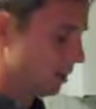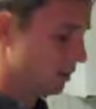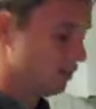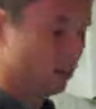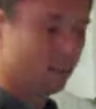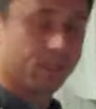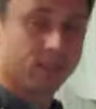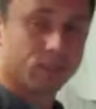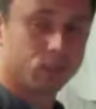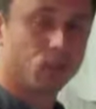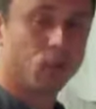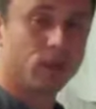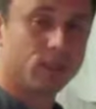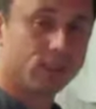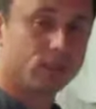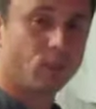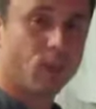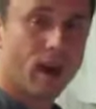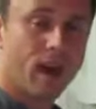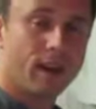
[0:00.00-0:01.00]
even if this
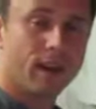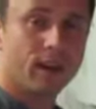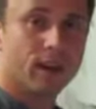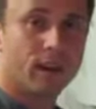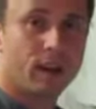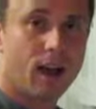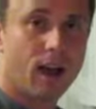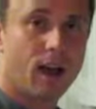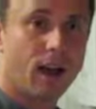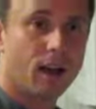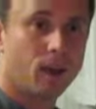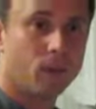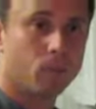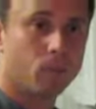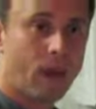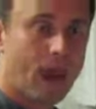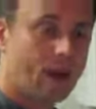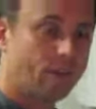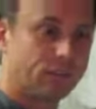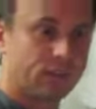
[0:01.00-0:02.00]
was wet,
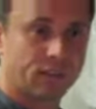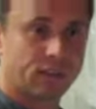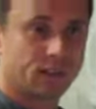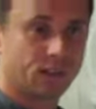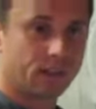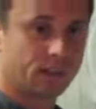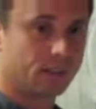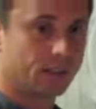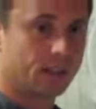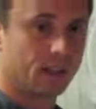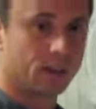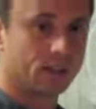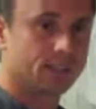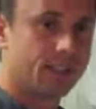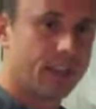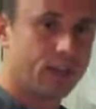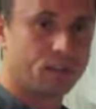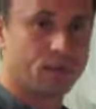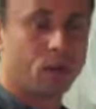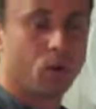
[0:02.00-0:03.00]
after, you know, a
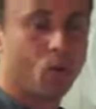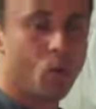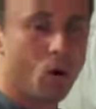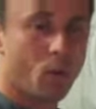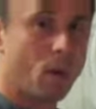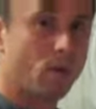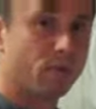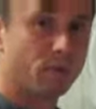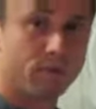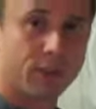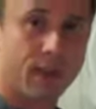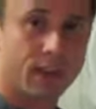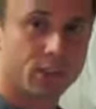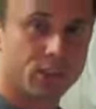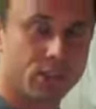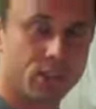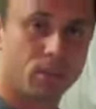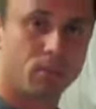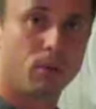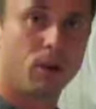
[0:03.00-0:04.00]
10-minute warm-up of
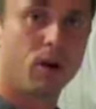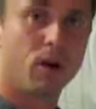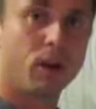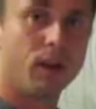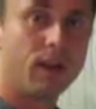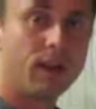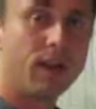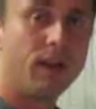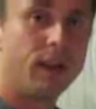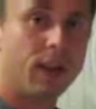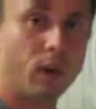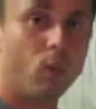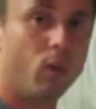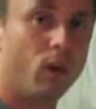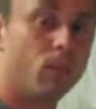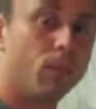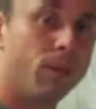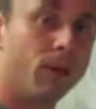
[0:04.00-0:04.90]
catching the ball, it will